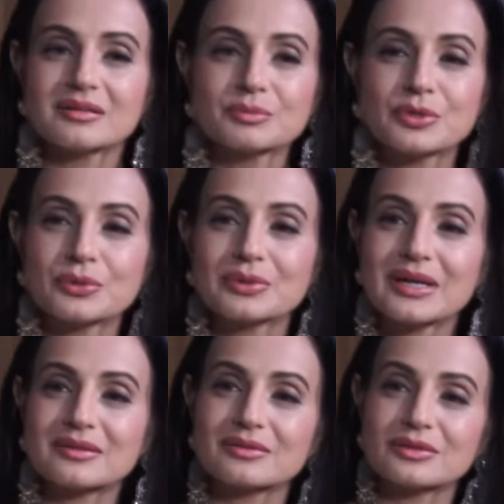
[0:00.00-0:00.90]
you know,
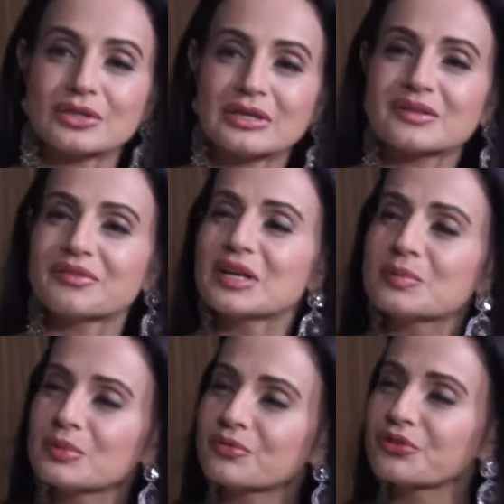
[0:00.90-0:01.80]
that is
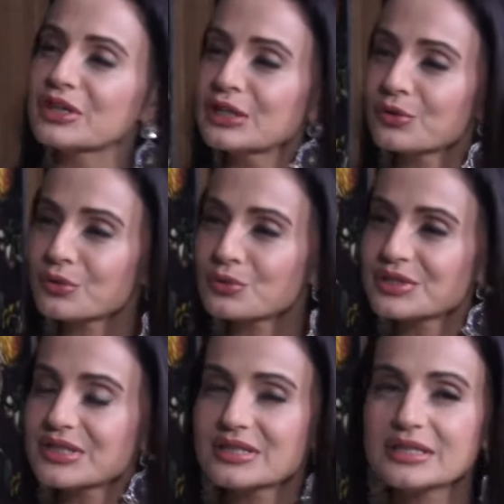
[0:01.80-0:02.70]
available freely on OTT,